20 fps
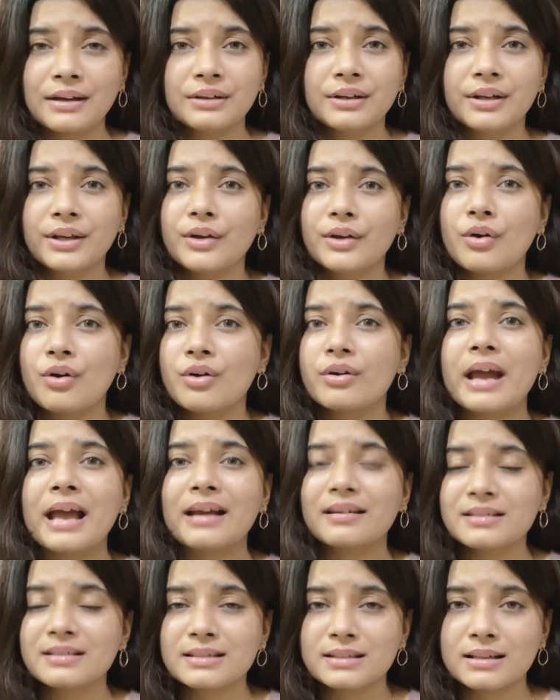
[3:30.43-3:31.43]
acne or
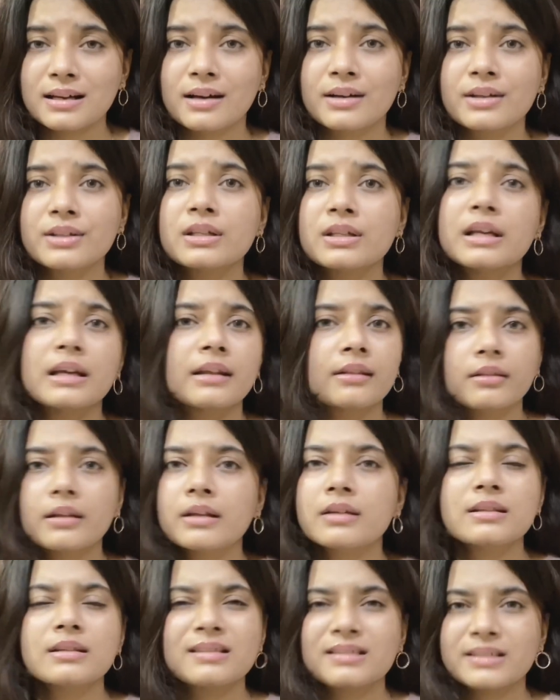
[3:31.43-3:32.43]
acne scars,
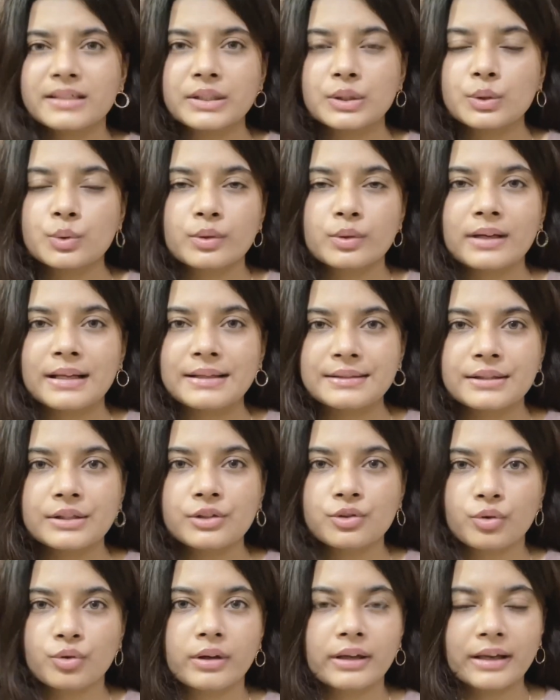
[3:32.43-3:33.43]
then stick to
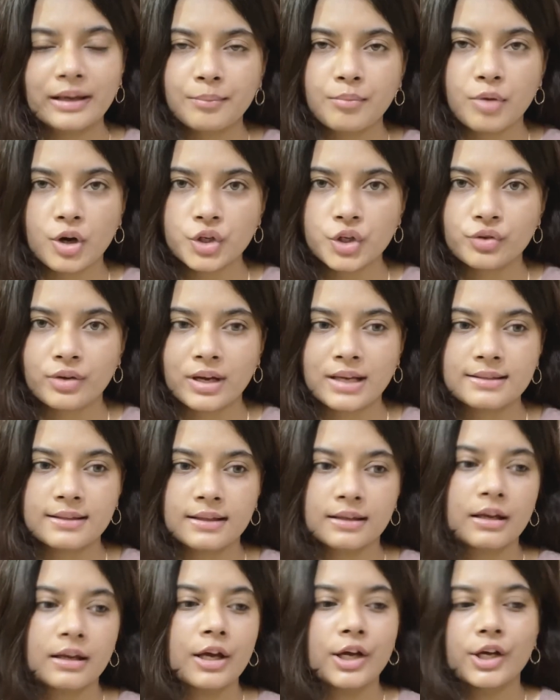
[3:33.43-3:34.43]
cleansing, toning and
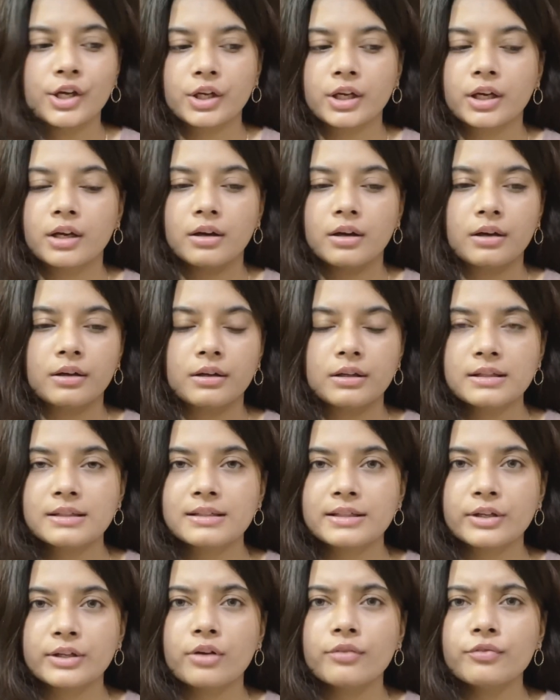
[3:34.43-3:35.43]
moisturizing.
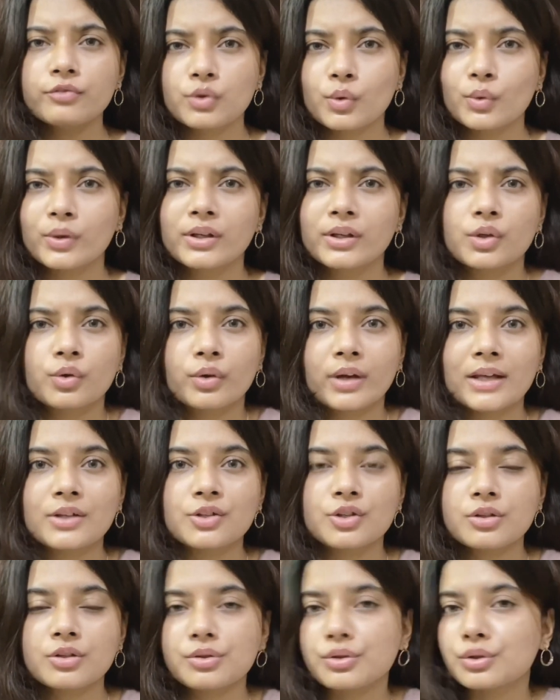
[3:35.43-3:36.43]
Instead of toning, you
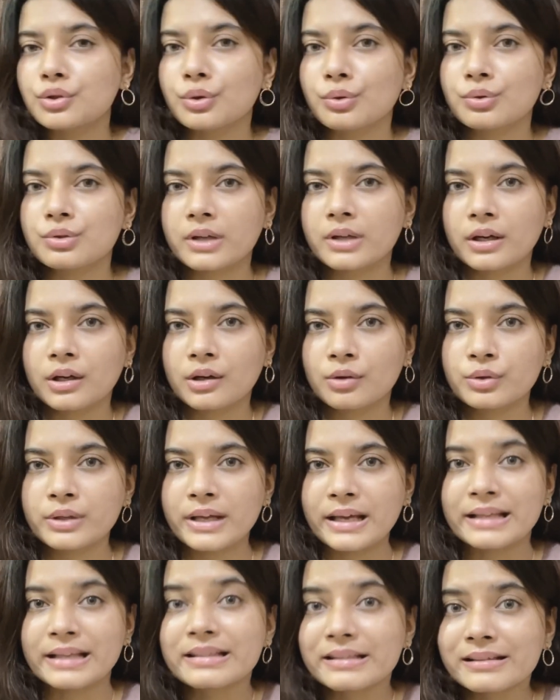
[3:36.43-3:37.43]
can just use
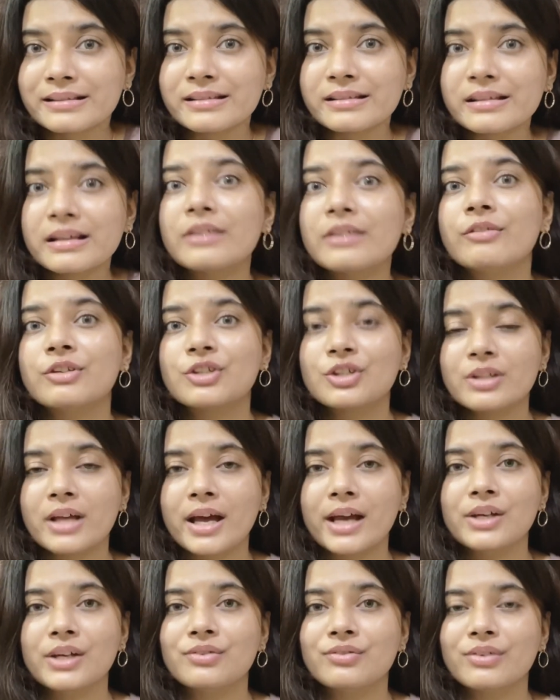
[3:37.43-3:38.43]
good essence, which
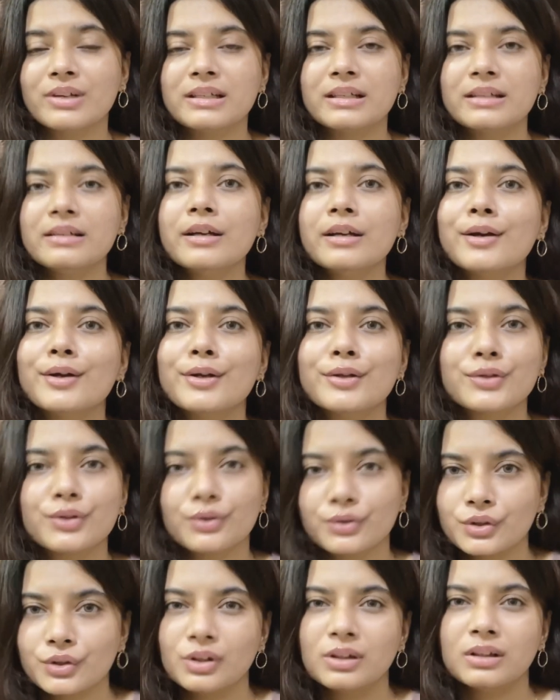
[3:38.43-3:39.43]
is hydrating,
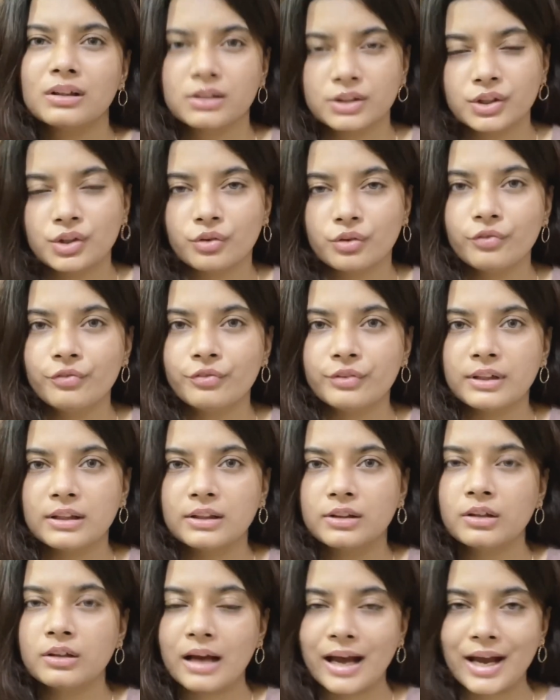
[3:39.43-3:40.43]
so you'll
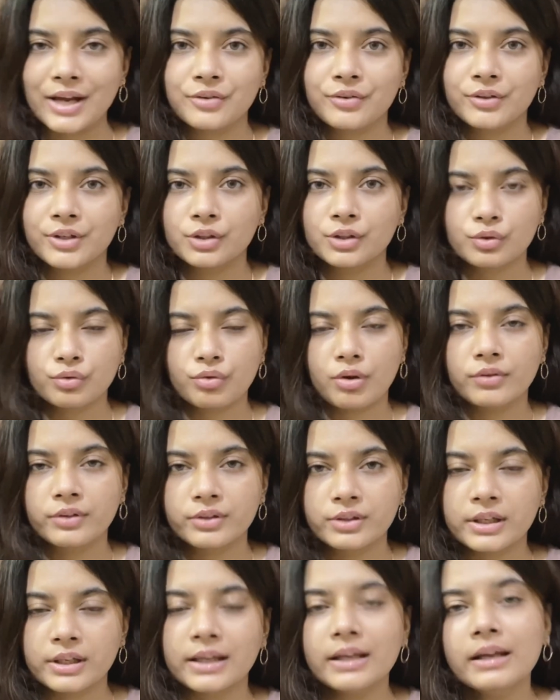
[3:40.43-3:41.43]
feel hydrated
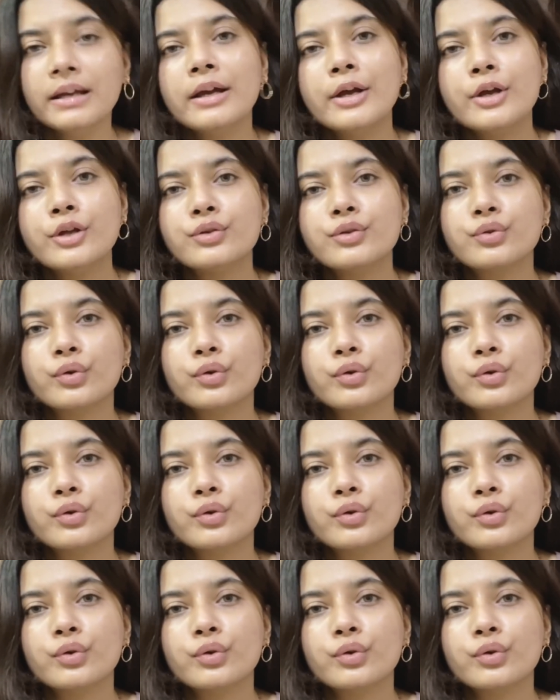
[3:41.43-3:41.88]
throughout the day.